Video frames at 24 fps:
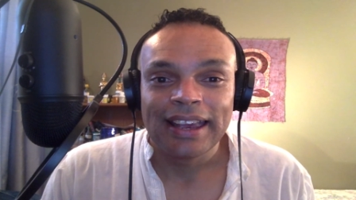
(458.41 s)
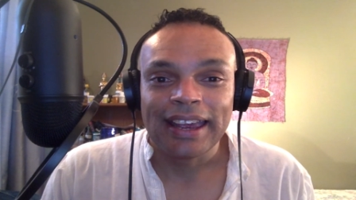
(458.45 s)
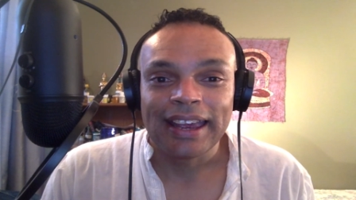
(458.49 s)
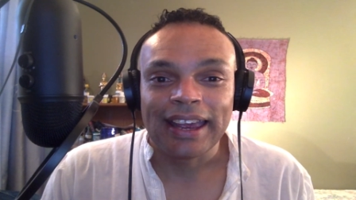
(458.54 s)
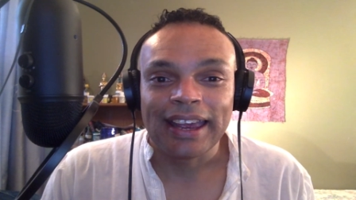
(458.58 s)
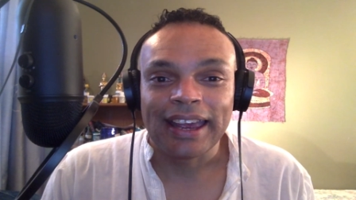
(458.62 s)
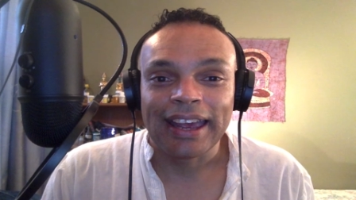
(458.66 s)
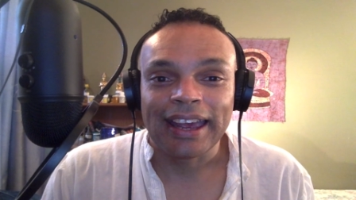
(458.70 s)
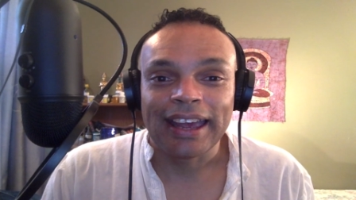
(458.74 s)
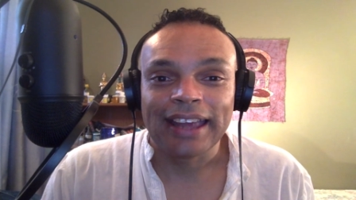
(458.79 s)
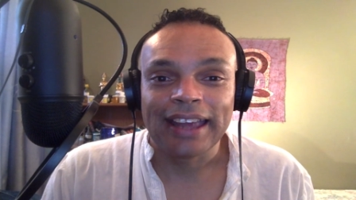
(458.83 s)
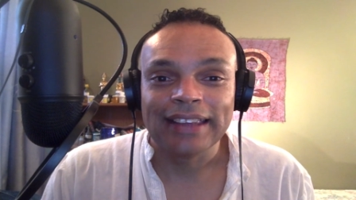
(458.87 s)

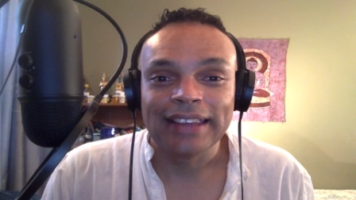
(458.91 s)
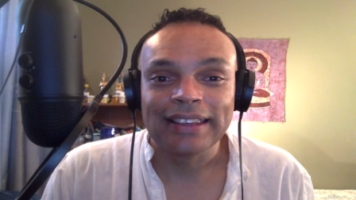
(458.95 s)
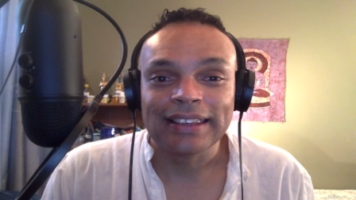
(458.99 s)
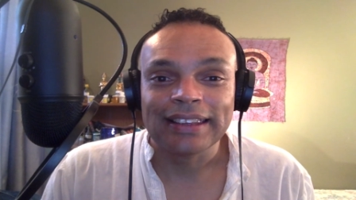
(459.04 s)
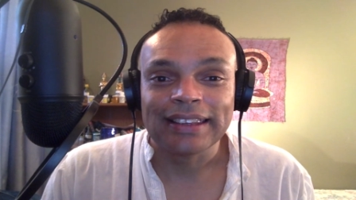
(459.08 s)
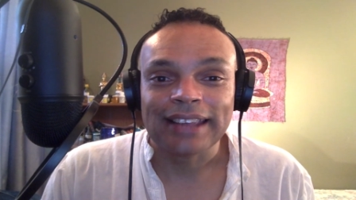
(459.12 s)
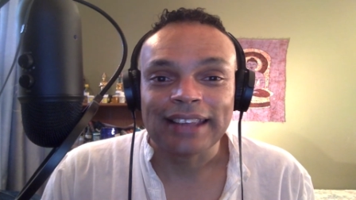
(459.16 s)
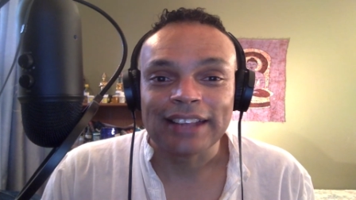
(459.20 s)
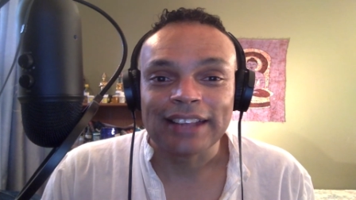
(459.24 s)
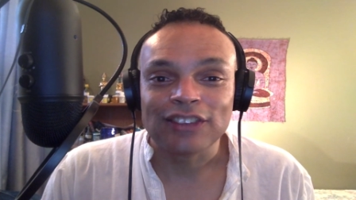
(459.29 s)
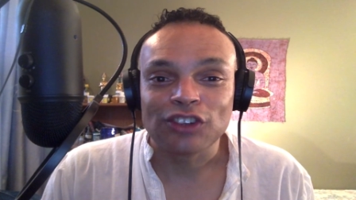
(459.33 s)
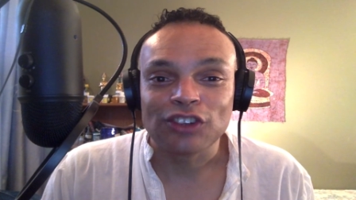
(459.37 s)
And
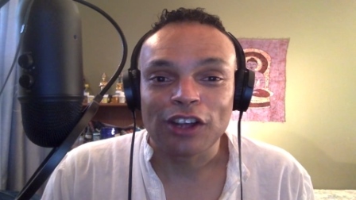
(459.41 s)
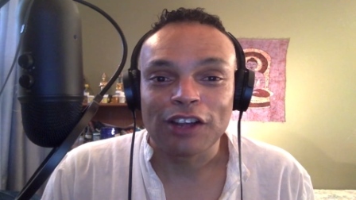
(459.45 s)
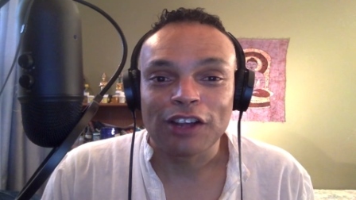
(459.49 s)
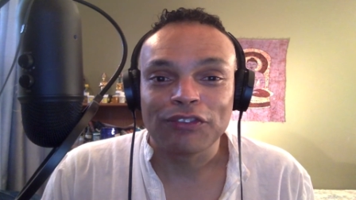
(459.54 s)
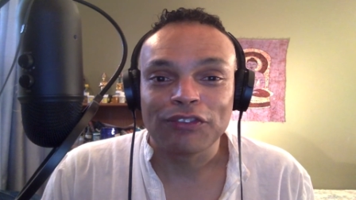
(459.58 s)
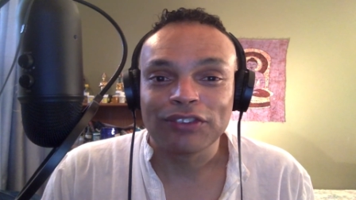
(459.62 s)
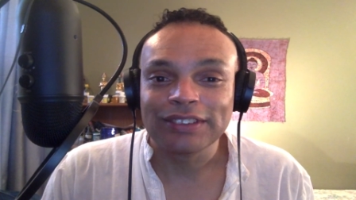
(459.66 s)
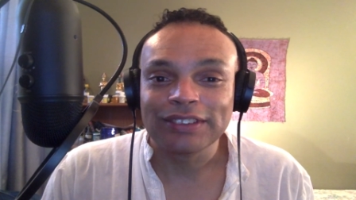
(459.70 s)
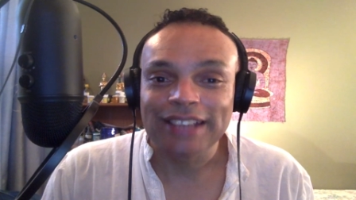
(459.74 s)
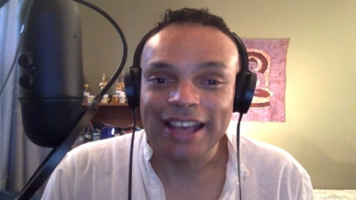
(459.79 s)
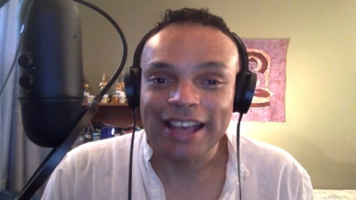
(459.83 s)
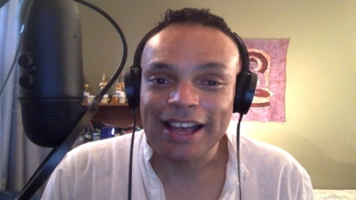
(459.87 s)
that's all
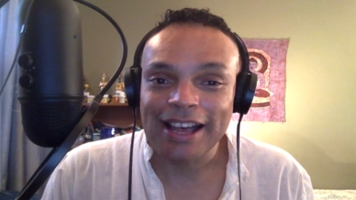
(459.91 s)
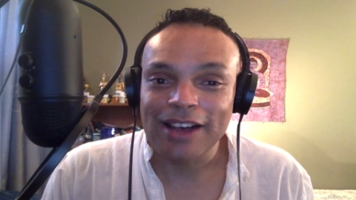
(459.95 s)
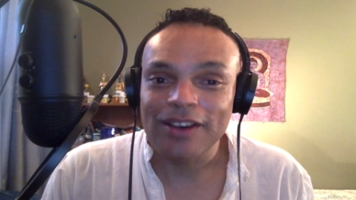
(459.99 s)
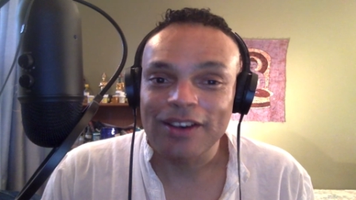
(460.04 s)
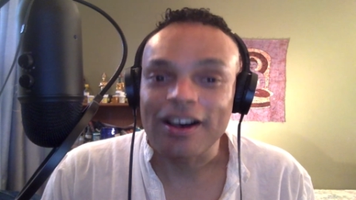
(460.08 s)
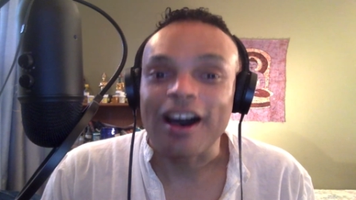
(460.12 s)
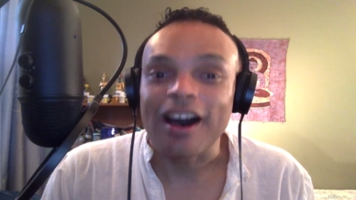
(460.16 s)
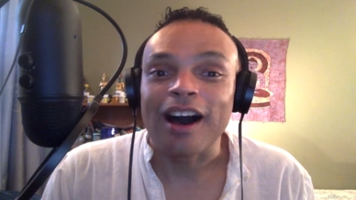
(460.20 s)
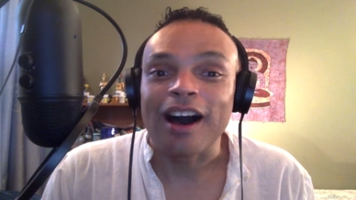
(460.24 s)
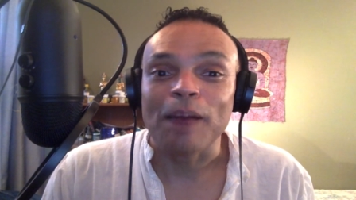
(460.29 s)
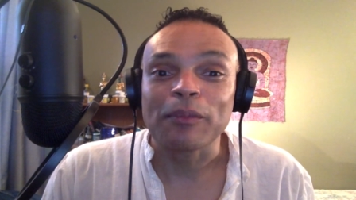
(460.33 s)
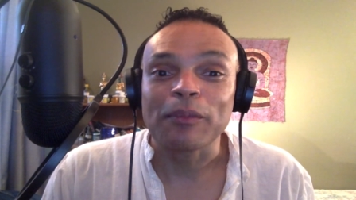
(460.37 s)
for now.
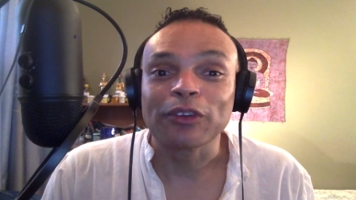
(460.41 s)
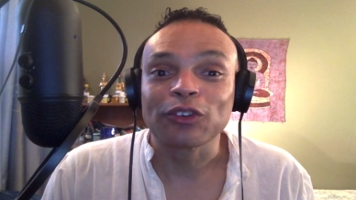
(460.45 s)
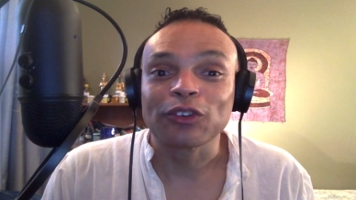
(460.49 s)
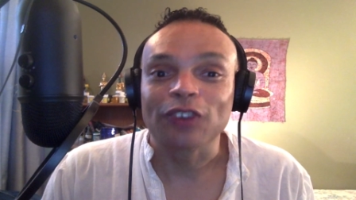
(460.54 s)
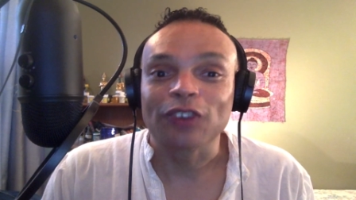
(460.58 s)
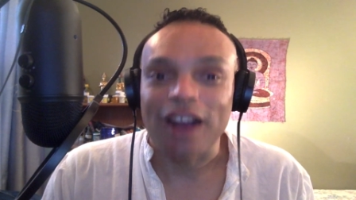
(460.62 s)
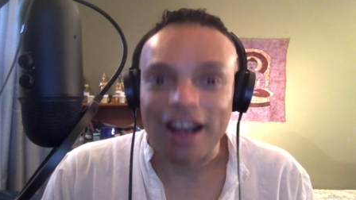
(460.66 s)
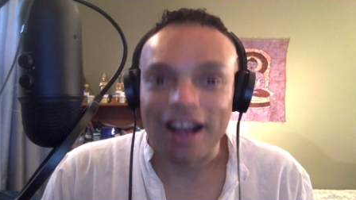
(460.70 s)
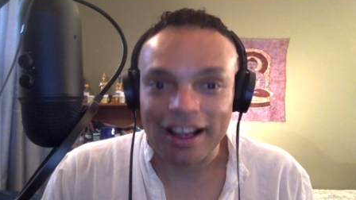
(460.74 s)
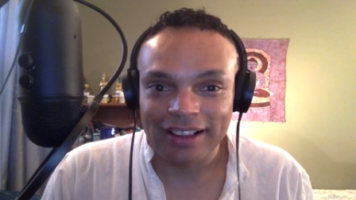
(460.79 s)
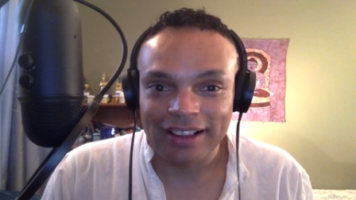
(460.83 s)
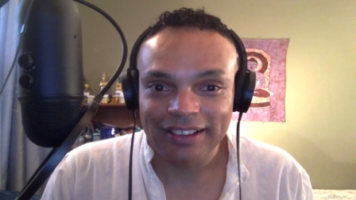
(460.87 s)
Amun
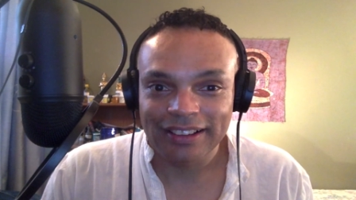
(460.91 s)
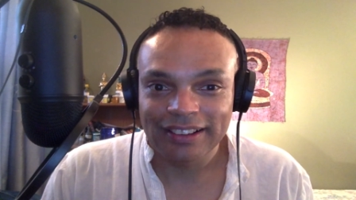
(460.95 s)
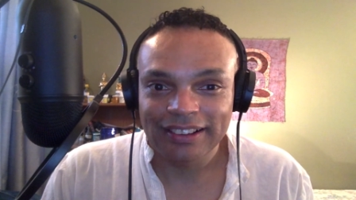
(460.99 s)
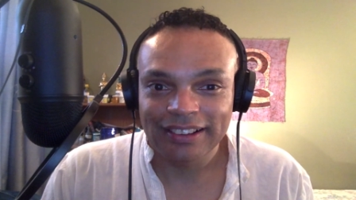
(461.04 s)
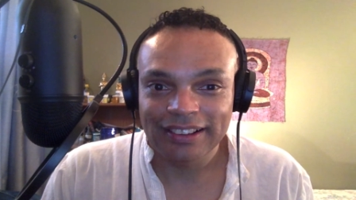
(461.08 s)
Ra.